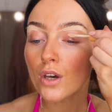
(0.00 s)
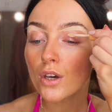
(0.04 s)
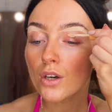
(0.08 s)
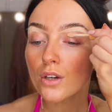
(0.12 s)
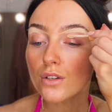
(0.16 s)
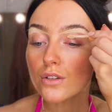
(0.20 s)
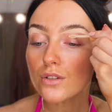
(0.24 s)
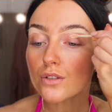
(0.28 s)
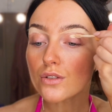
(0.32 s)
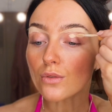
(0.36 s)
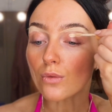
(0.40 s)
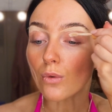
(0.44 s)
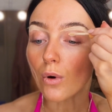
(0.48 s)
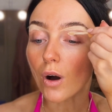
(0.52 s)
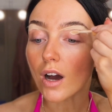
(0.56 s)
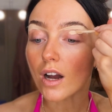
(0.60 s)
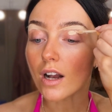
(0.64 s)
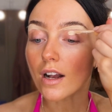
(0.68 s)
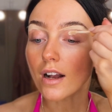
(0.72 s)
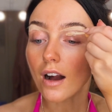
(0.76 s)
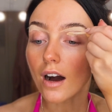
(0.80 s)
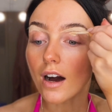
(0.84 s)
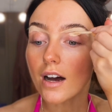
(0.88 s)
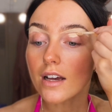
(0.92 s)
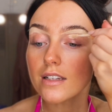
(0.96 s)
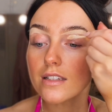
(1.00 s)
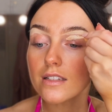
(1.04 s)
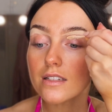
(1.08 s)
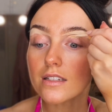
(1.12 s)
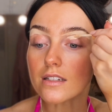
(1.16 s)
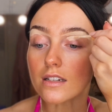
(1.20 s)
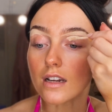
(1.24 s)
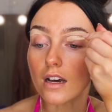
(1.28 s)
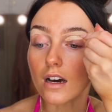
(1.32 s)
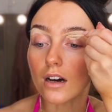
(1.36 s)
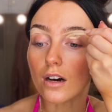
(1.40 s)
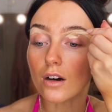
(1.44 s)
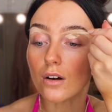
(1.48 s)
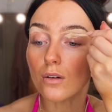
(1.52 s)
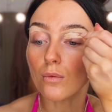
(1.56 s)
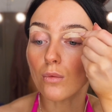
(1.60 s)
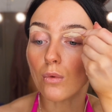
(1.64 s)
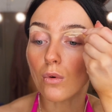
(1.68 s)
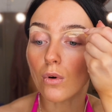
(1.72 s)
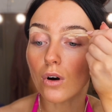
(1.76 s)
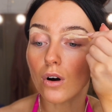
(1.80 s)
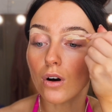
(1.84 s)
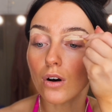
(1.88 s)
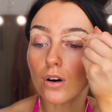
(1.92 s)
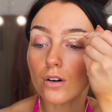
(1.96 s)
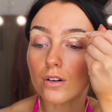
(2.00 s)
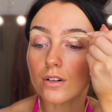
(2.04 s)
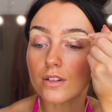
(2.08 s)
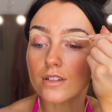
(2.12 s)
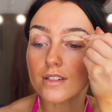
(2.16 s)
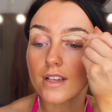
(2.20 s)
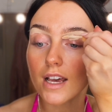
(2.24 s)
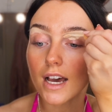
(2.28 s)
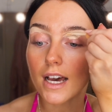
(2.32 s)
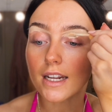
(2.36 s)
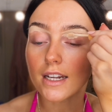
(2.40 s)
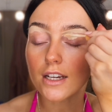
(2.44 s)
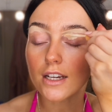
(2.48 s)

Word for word: So Augusta was an